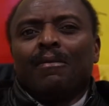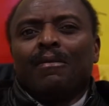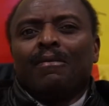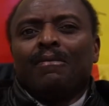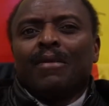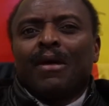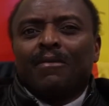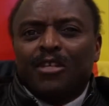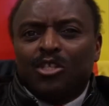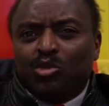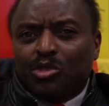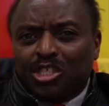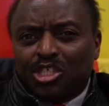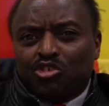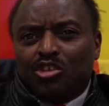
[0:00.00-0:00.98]
This
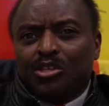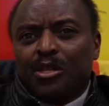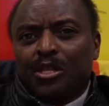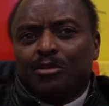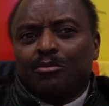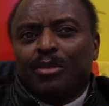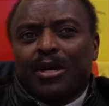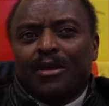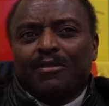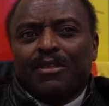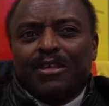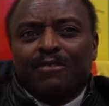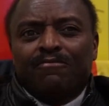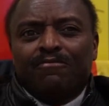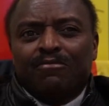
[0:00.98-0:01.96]
was strengthened by
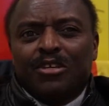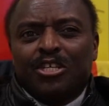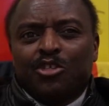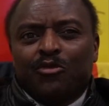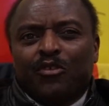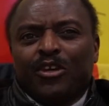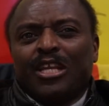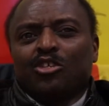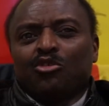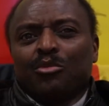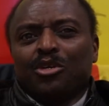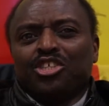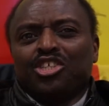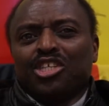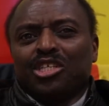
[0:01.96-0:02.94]
his failure to
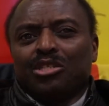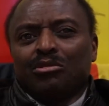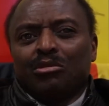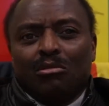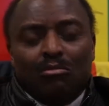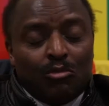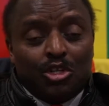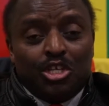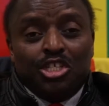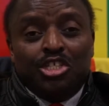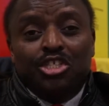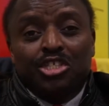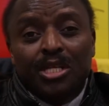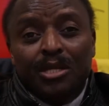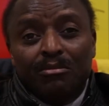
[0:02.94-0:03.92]
mention it,
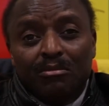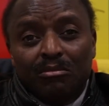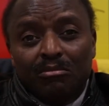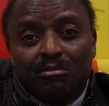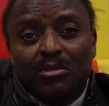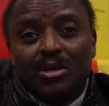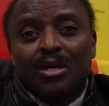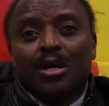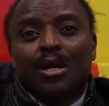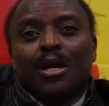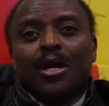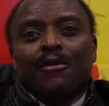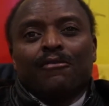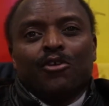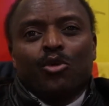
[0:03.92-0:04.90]
his team.
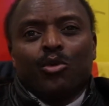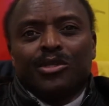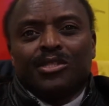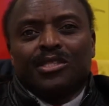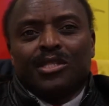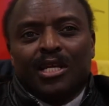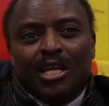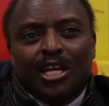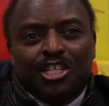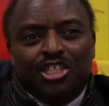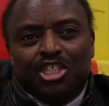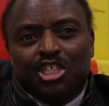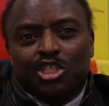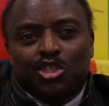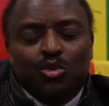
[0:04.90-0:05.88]
If he wins the
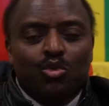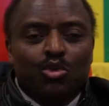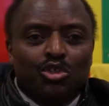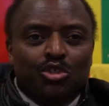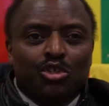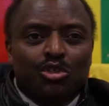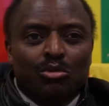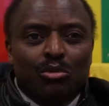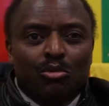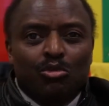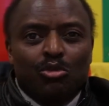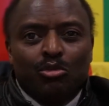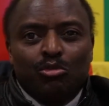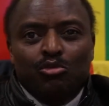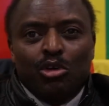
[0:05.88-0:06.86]
elections, who was going
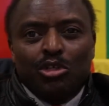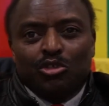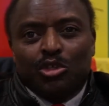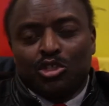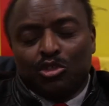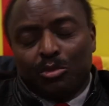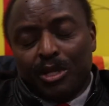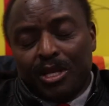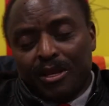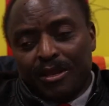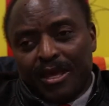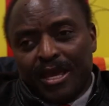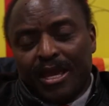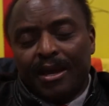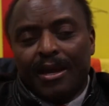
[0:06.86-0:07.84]
to be in
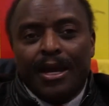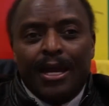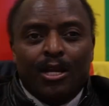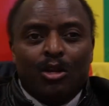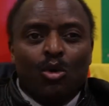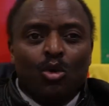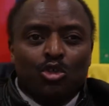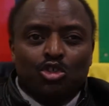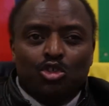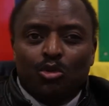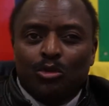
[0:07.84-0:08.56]
there, and also